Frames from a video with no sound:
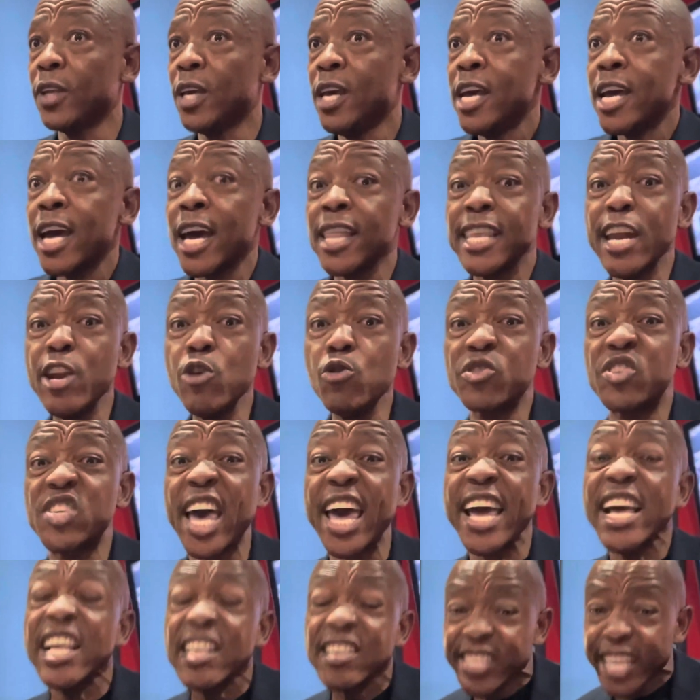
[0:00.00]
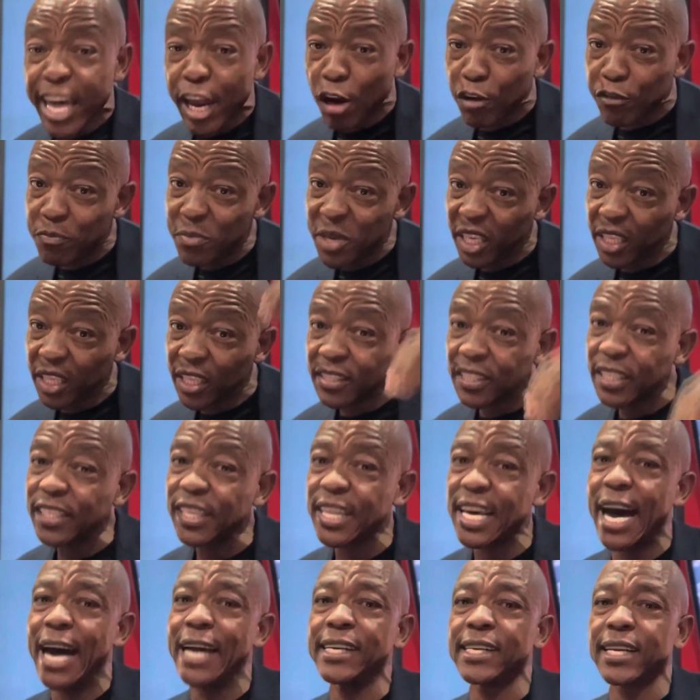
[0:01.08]
And then you say, instead of me eating
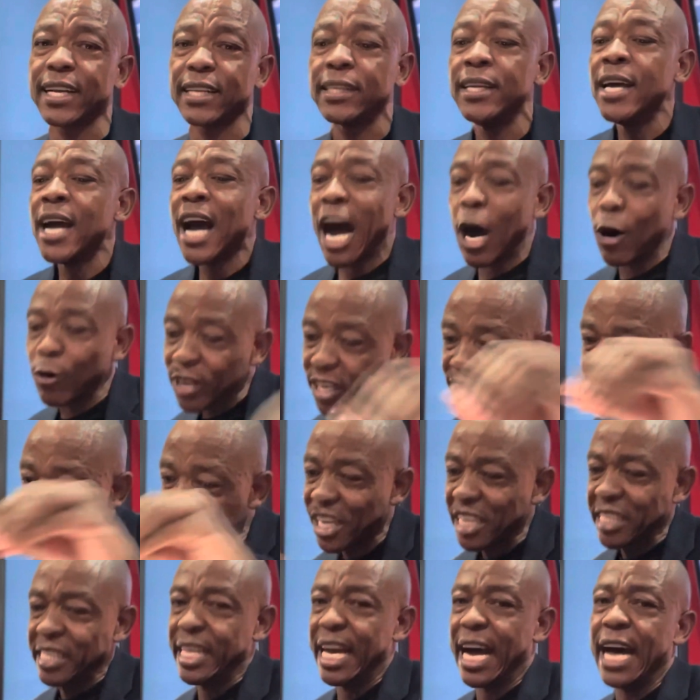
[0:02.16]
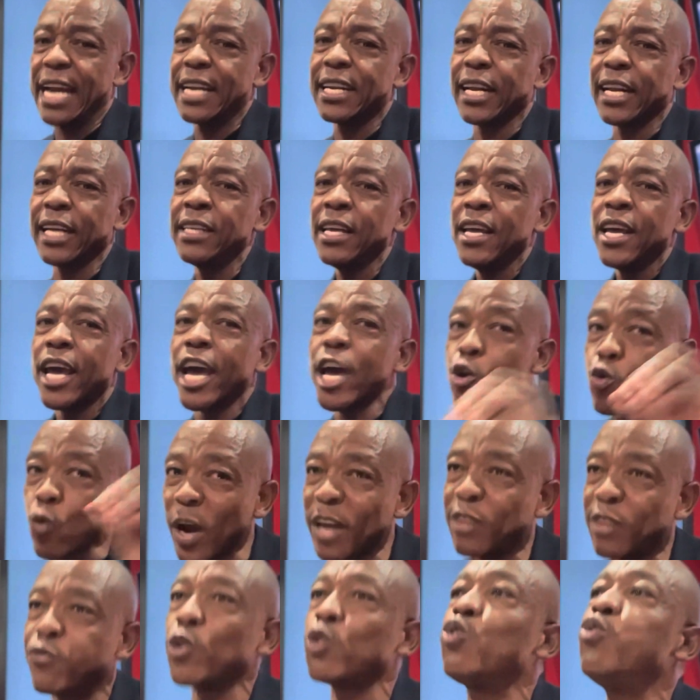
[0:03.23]
the 100, I will invest the 100 and
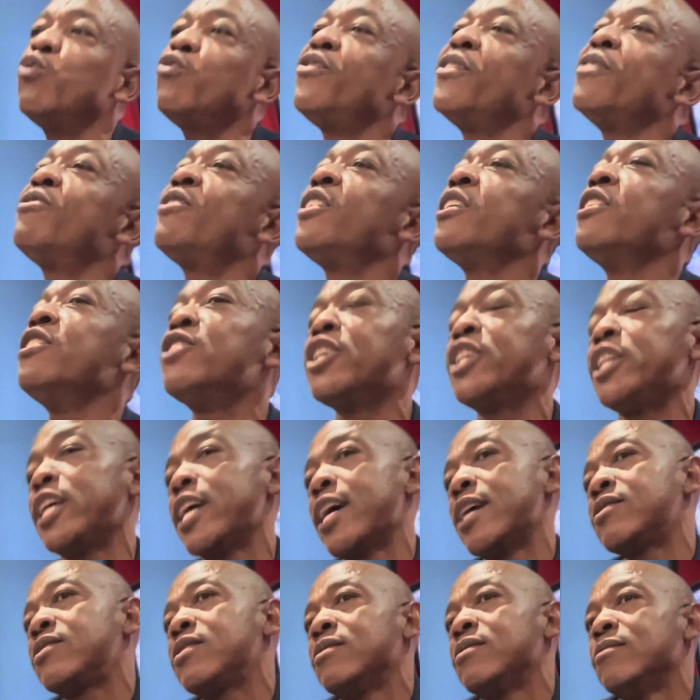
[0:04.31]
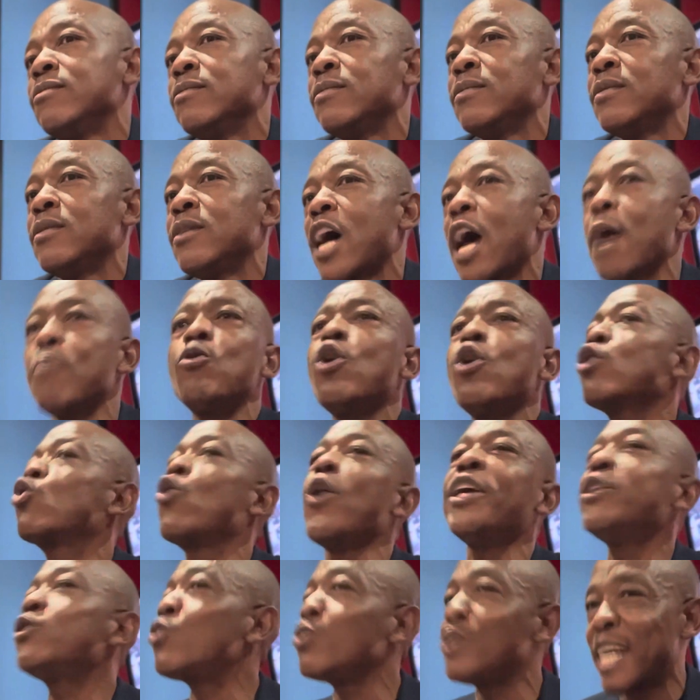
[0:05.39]
wait for 250 in 3 years. I'm not
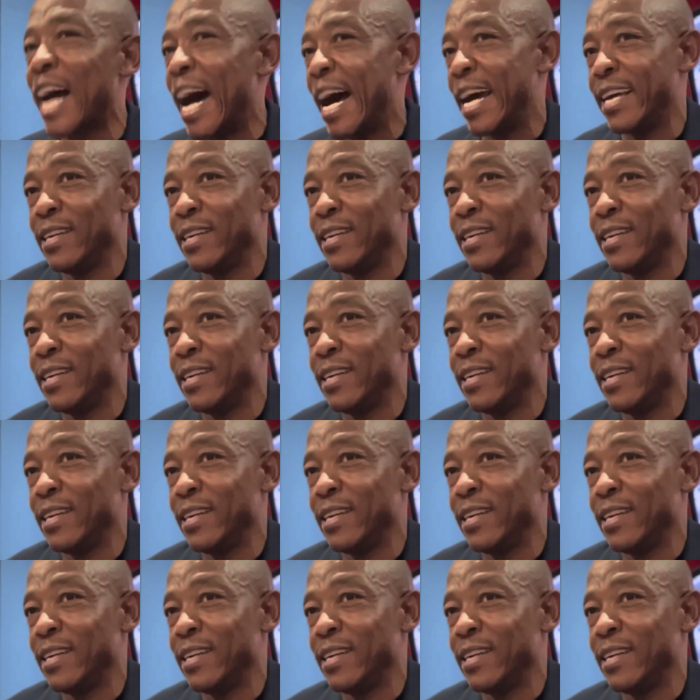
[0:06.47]
going to die.